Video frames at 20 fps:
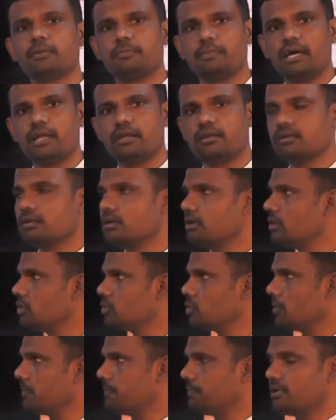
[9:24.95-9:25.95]
part.
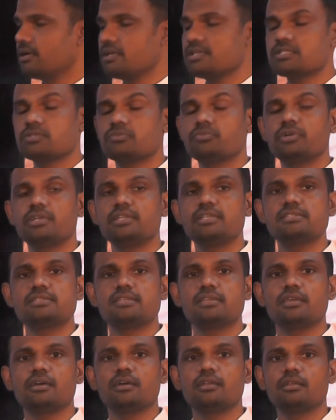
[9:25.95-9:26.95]
The first one is
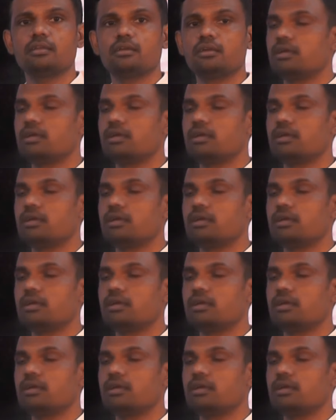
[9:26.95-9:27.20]
here